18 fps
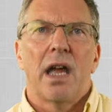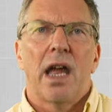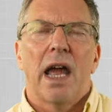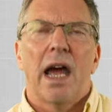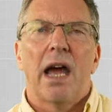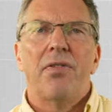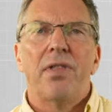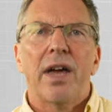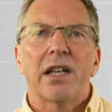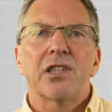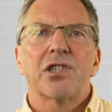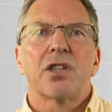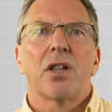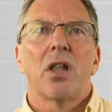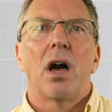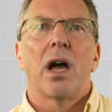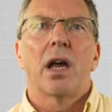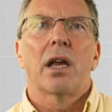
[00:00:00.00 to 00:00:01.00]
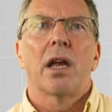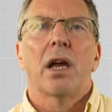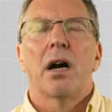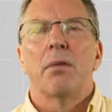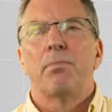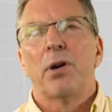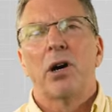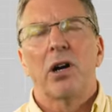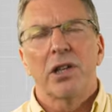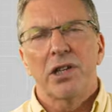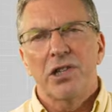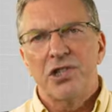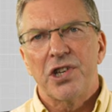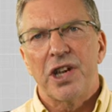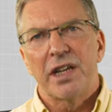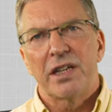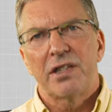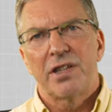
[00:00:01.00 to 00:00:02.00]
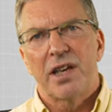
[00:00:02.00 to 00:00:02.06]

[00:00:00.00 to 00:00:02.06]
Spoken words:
And that's like a polygenic